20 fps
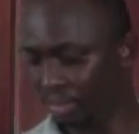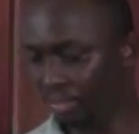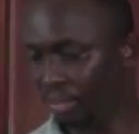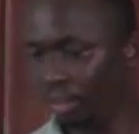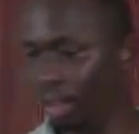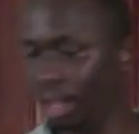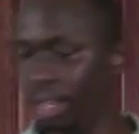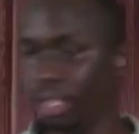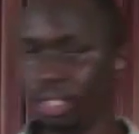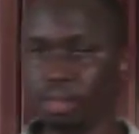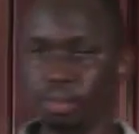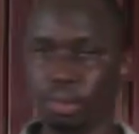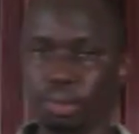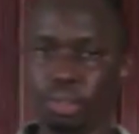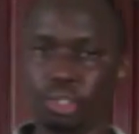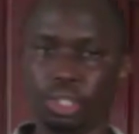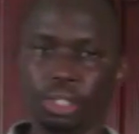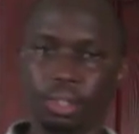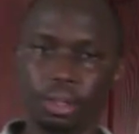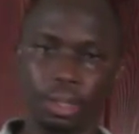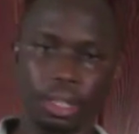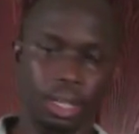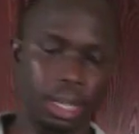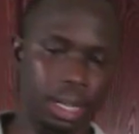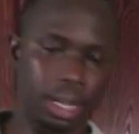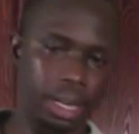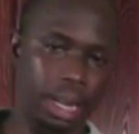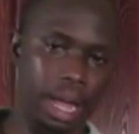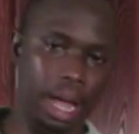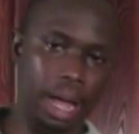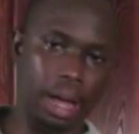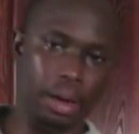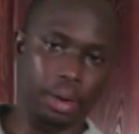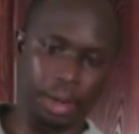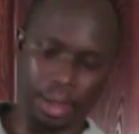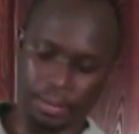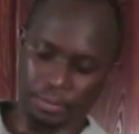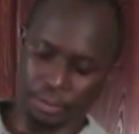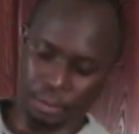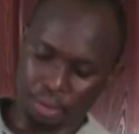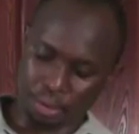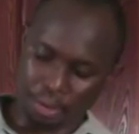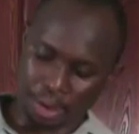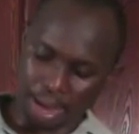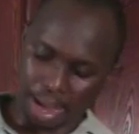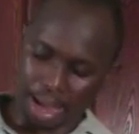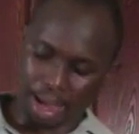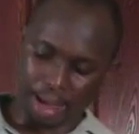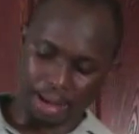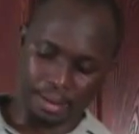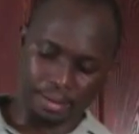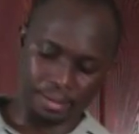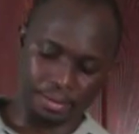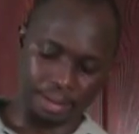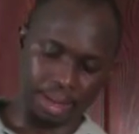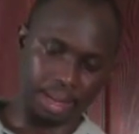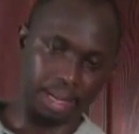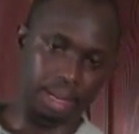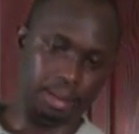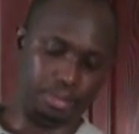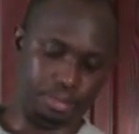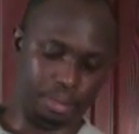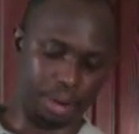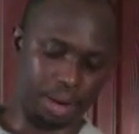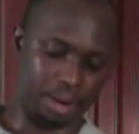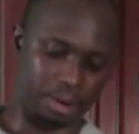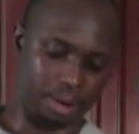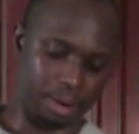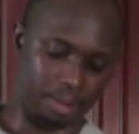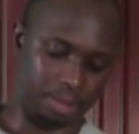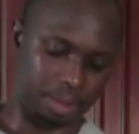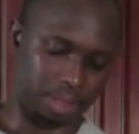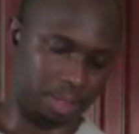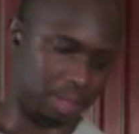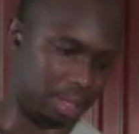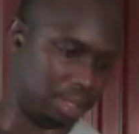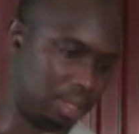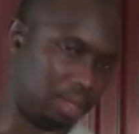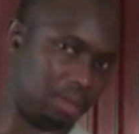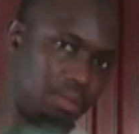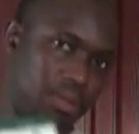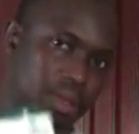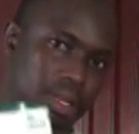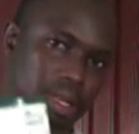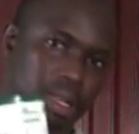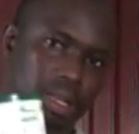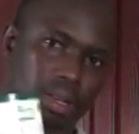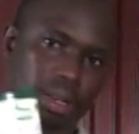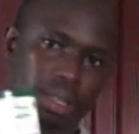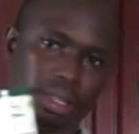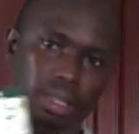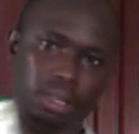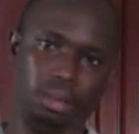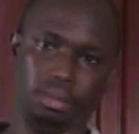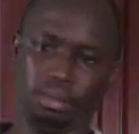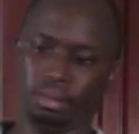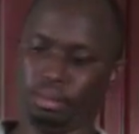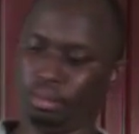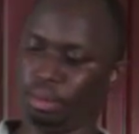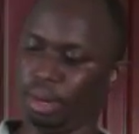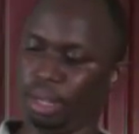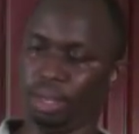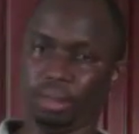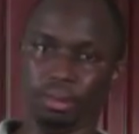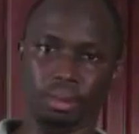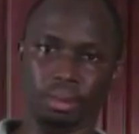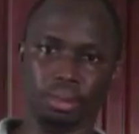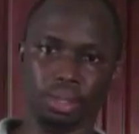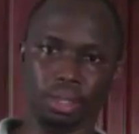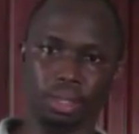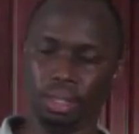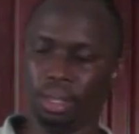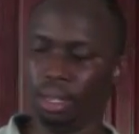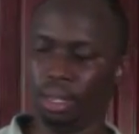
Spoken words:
flawless motion. Now, if you don't have any breadcrumbs, because I just went and I got some breadcrumbs,